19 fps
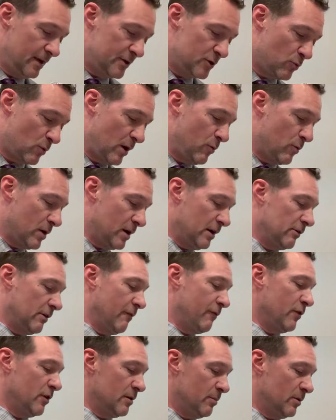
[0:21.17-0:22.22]
21
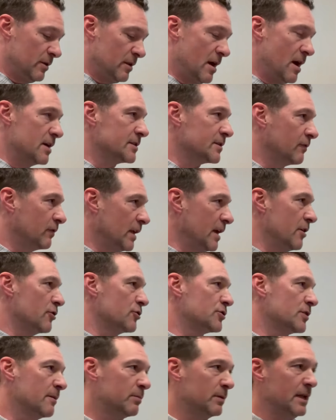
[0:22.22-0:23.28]
Irrefutable Laws of Leadership,